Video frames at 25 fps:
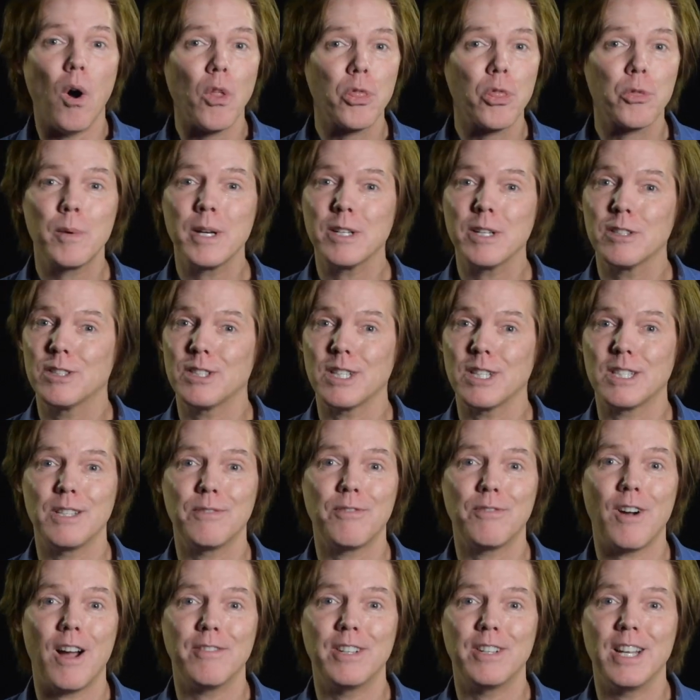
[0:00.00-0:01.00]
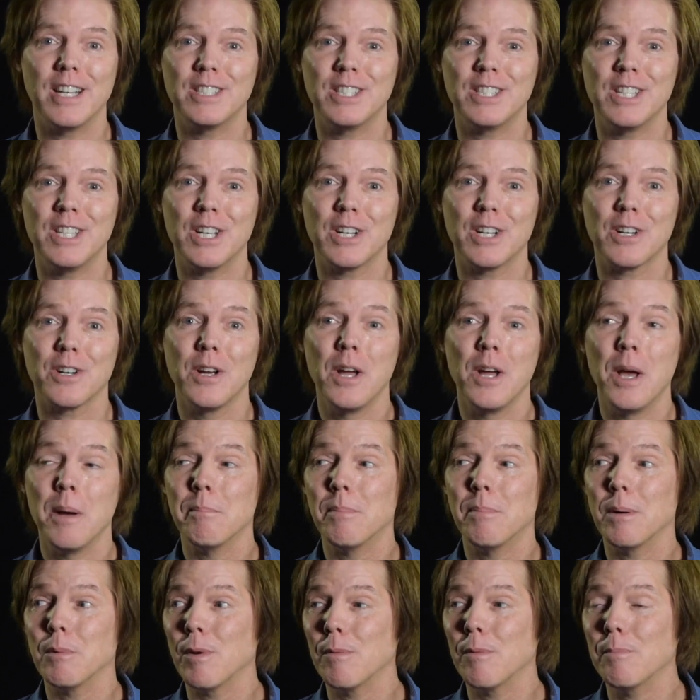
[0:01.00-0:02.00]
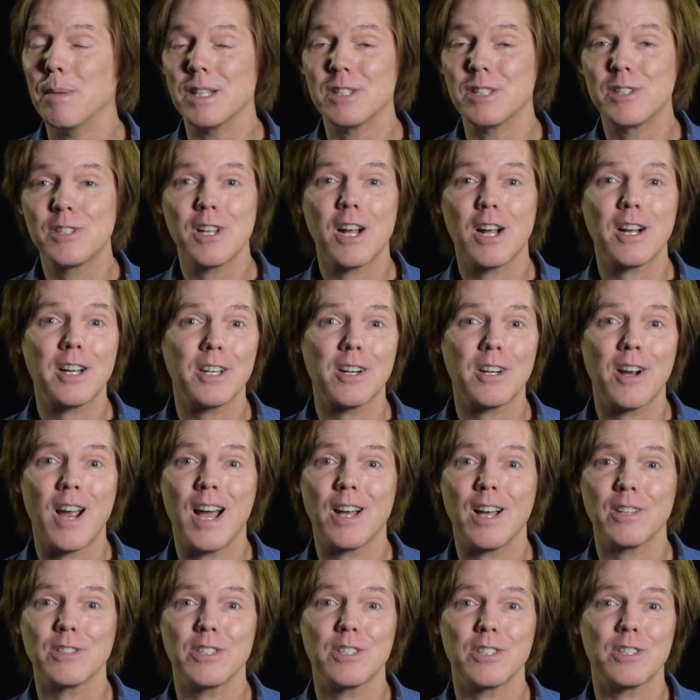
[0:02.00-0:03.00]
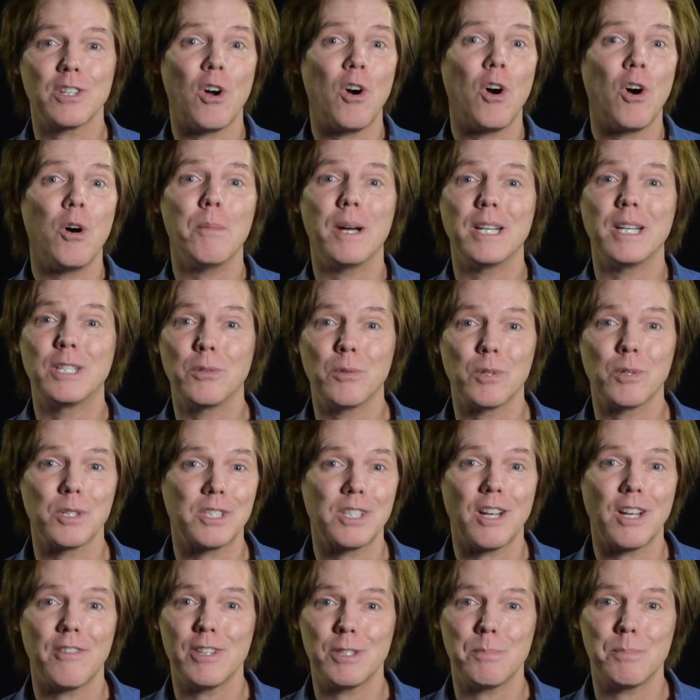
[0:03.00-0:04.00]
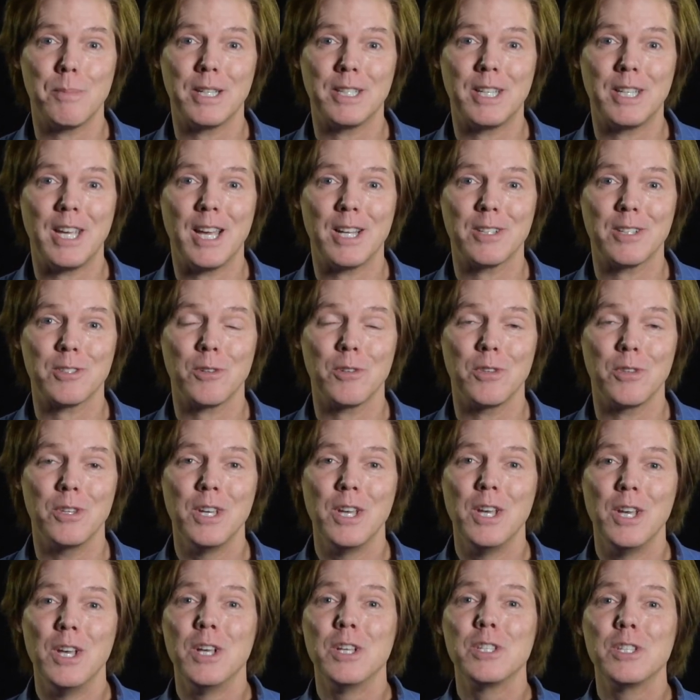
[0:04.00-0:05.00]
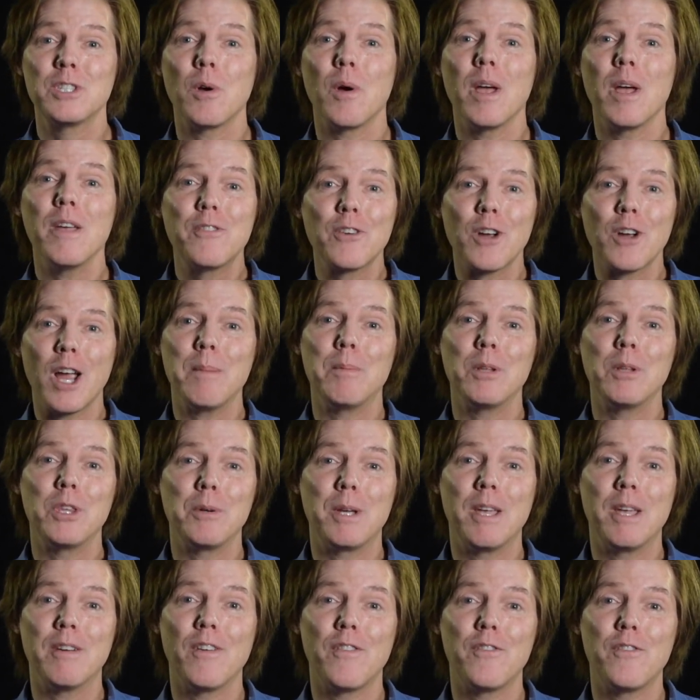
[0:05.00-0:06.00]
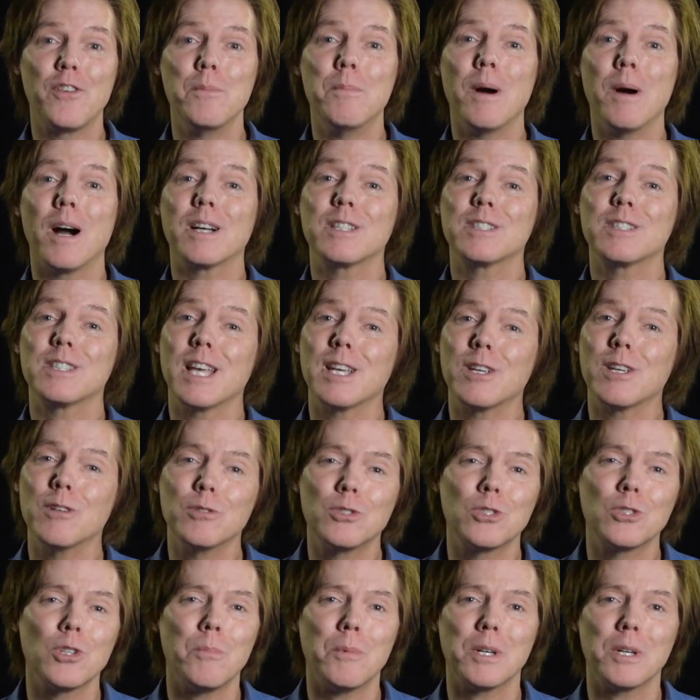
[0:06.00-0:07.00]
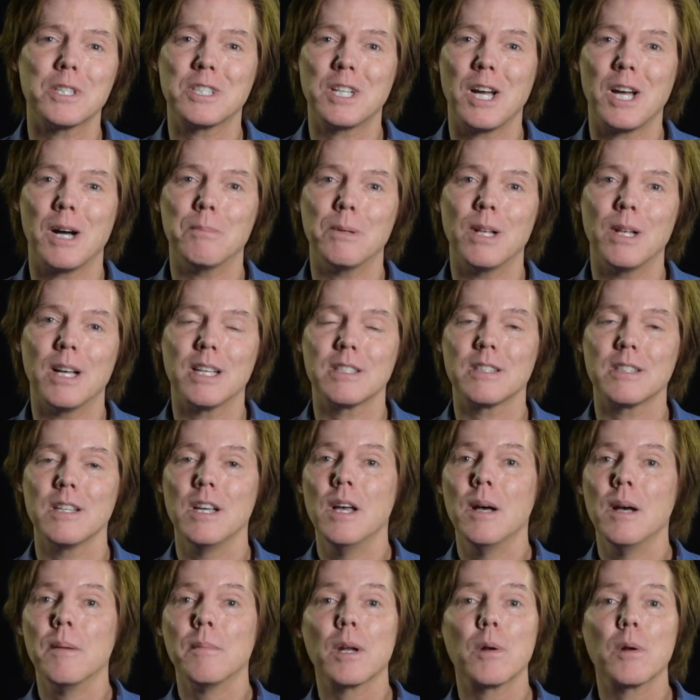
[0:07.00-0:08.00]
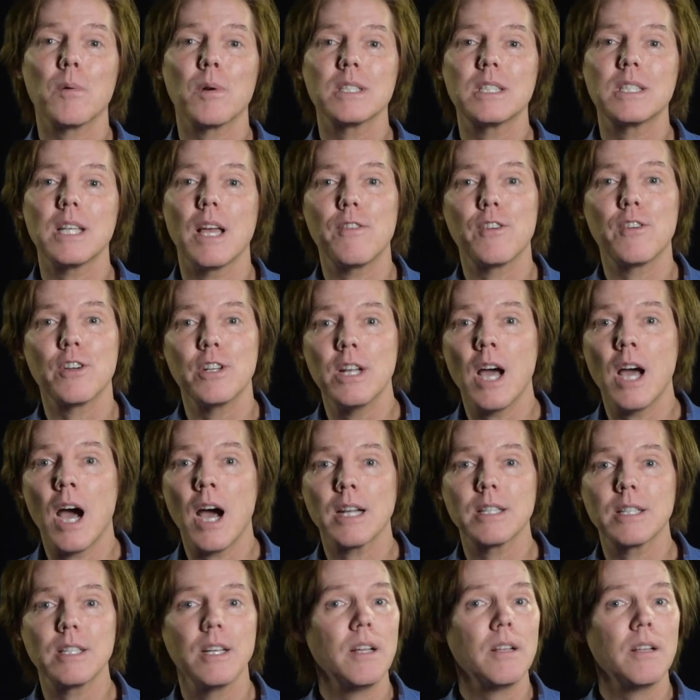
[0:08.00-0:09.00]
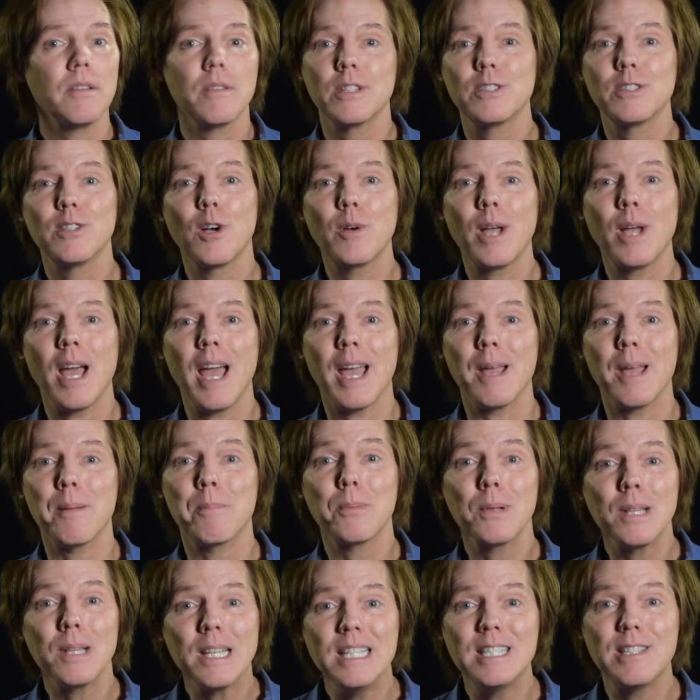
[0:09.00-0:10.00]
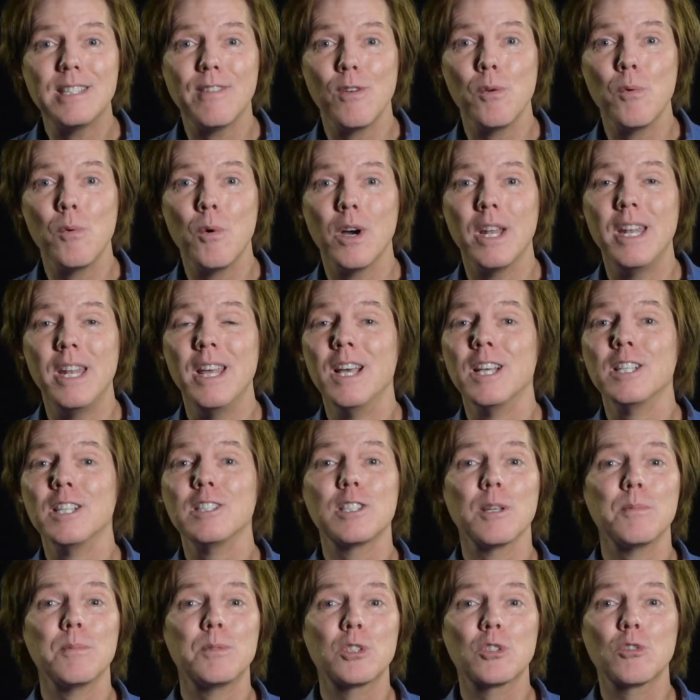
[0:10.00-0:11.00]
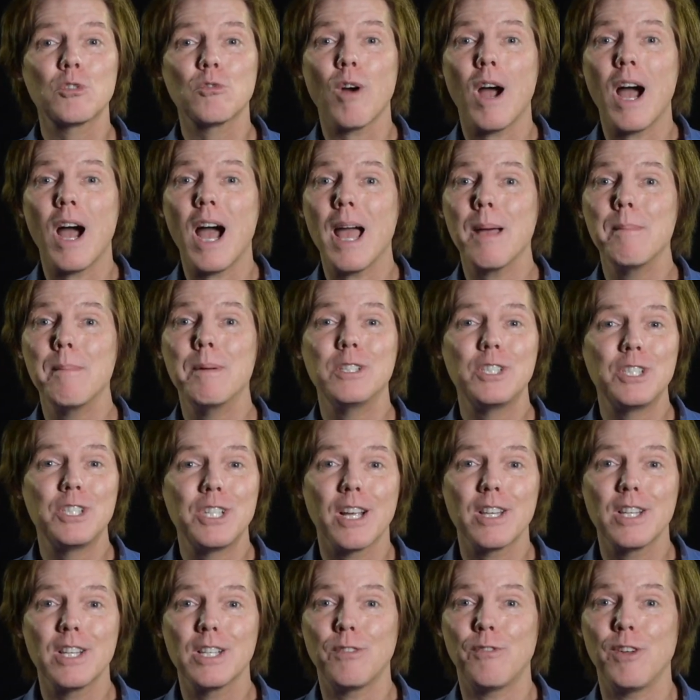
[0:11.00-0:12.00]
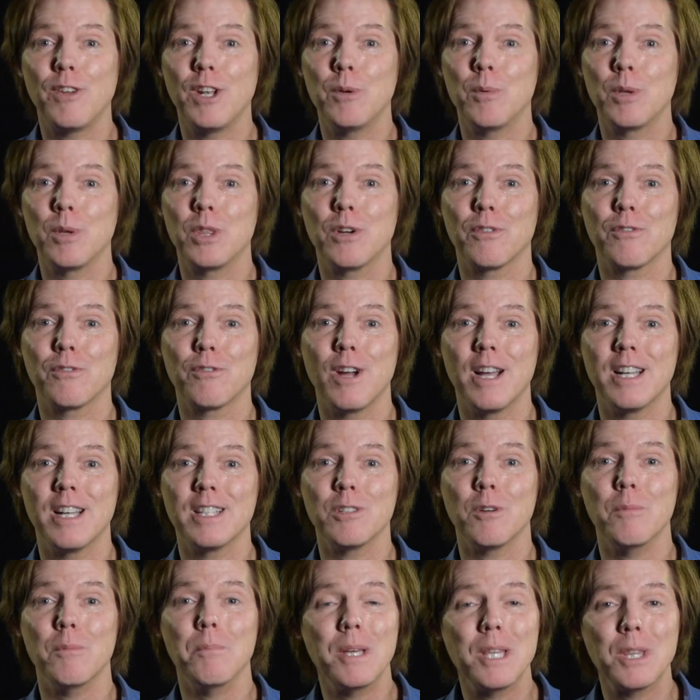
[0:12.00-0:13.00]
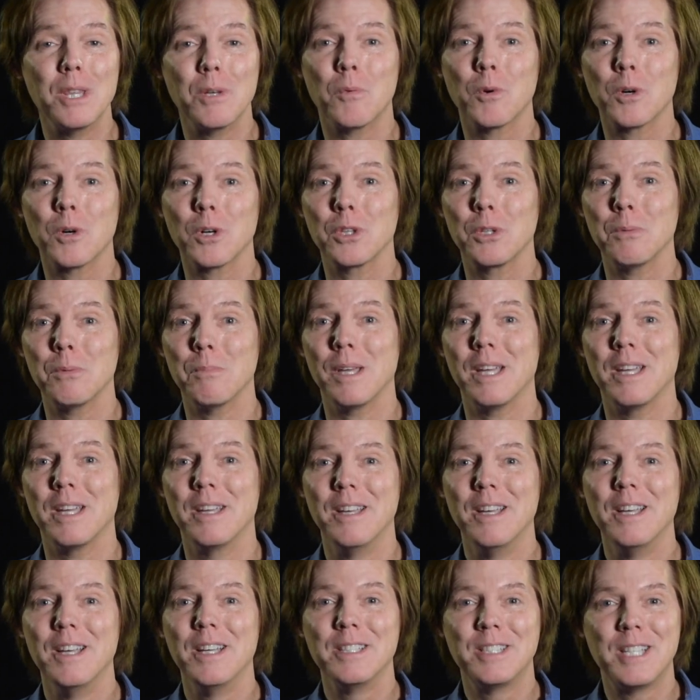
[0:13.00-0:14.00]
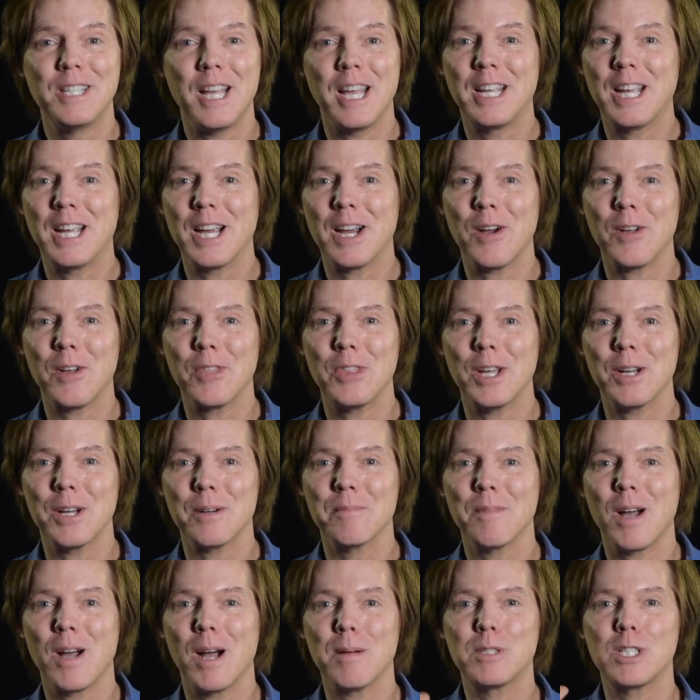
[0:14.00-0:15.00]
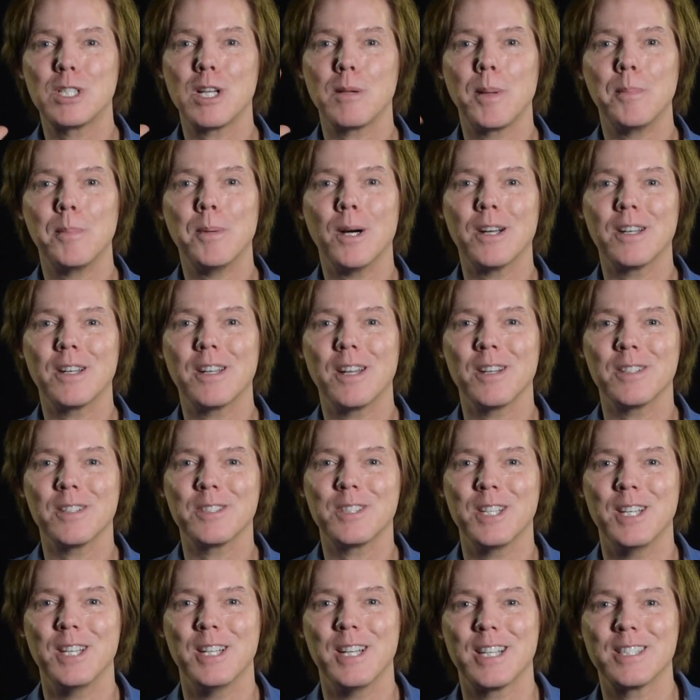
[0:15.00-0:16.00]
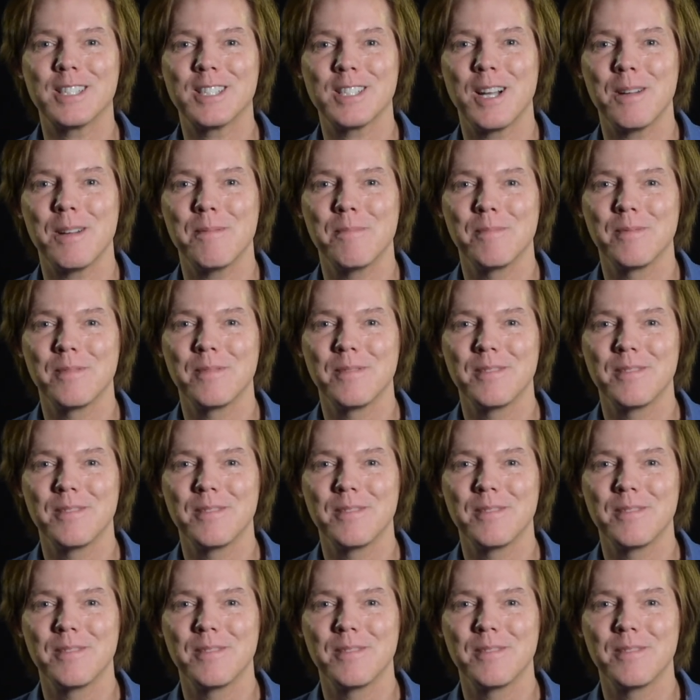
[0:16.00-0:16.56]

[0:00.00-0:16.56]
365 days a year, but we've been stuck in our houses and all my tour stuff has been canceled. So if you're able to give a few bucks, thank you so much, God bless. But I want to say if you're not, it's okay. Please, if you would, subscribe, share this video with your friends. It would mean the world to me. Take care out there. I'm Shelby Bond, and I'll see you next time.